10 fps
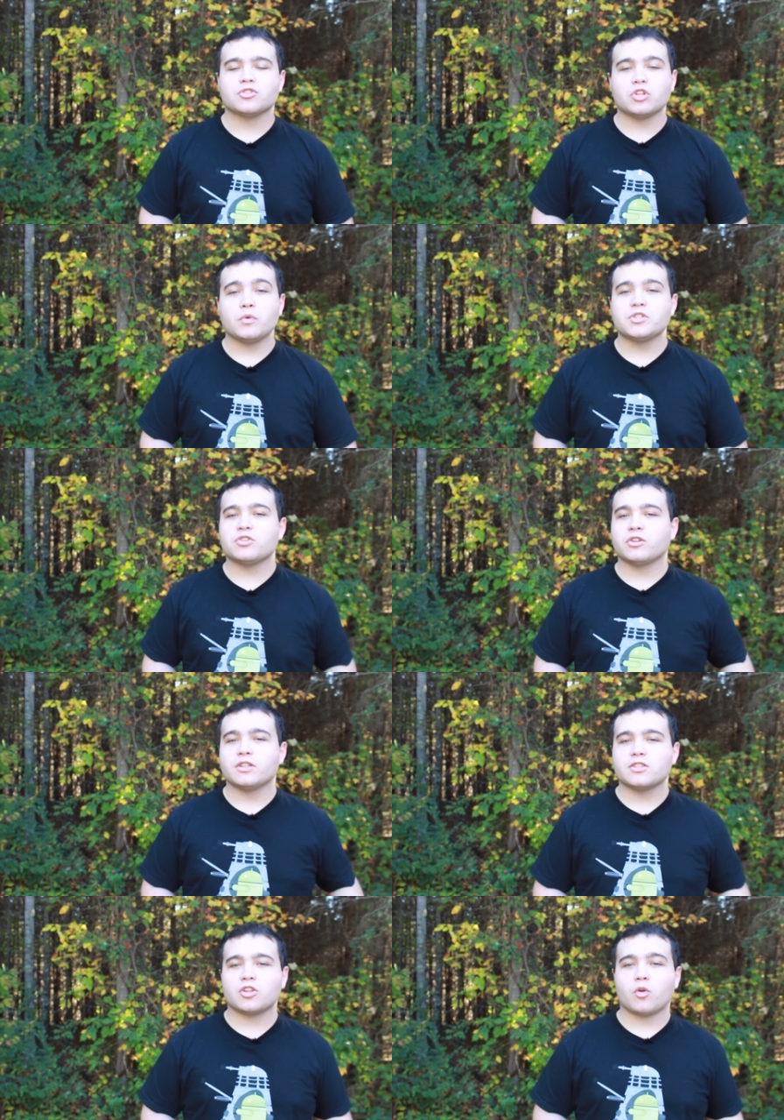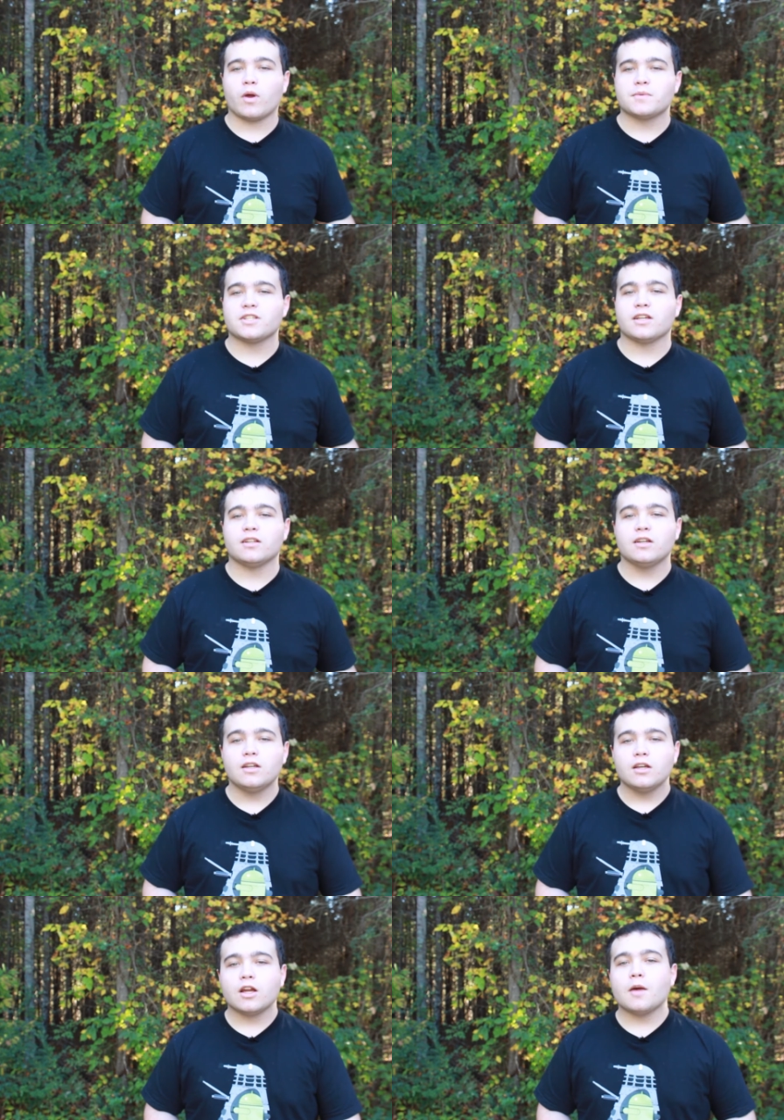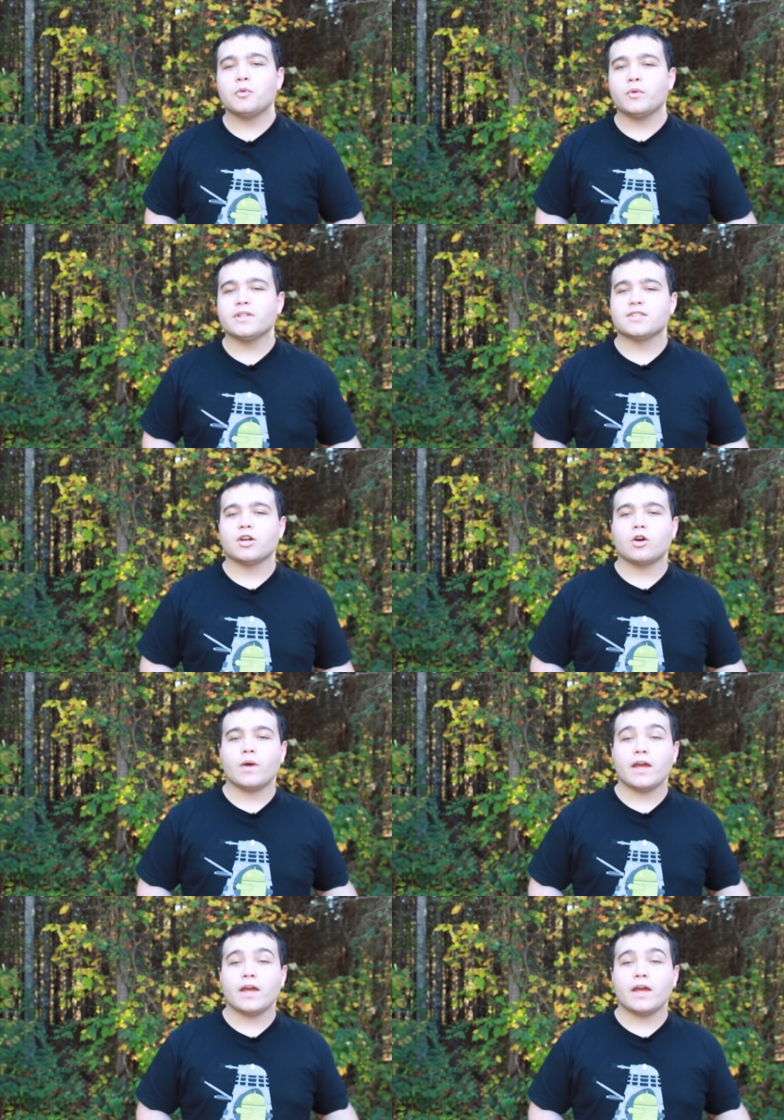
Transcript: you'll know we started this on our website a couple of weeks ago,